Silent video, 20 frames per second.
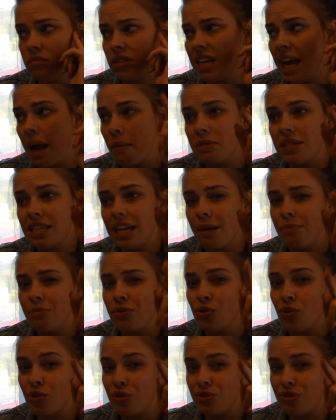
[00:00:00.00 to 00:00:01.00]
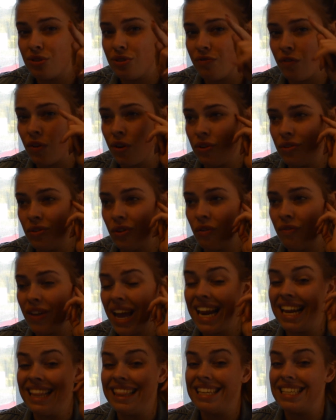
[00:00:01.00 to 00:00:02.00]
Capsicum, not too fond of.
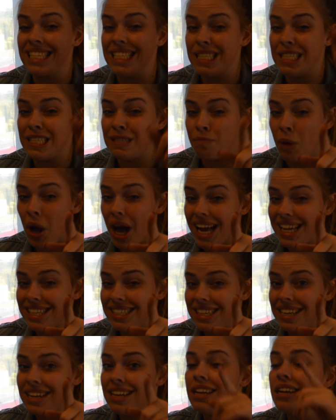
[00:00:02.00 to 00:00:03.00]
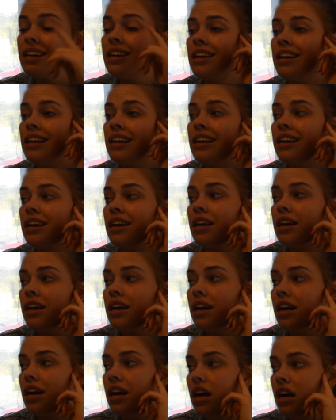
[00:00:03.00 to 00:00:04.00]
Anything spicy.
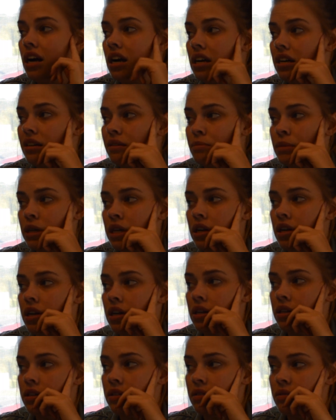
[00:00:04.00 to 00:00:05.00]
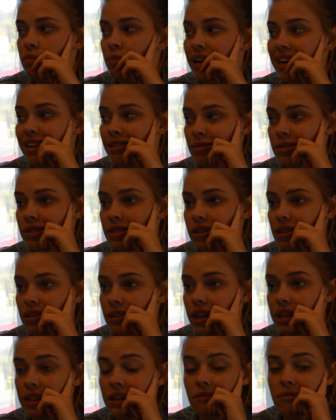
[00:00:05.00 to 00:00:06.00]
What else don't
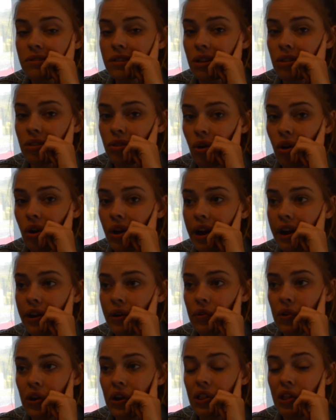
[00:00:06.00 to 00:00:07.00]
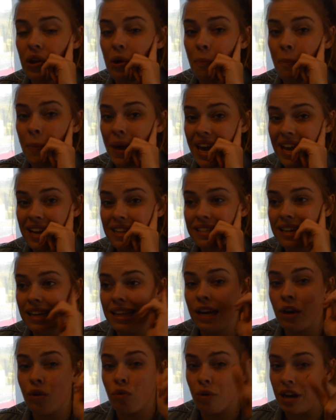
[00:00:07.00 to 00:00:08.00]
I like? There was a lot. I don't like a lot of beans. I
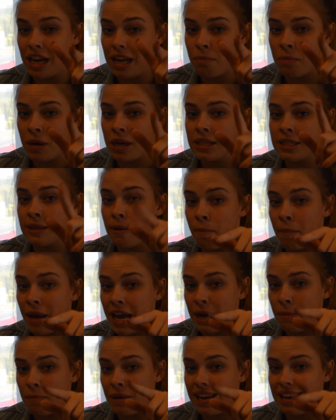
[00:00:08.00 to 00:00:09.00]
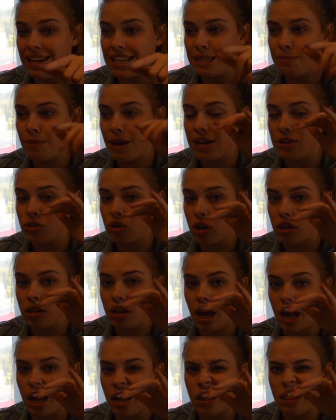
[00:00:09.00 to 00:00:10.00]
like green beans and baked beans, but I don't
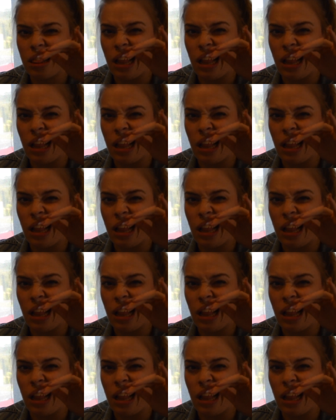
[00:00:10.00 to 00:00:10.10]
like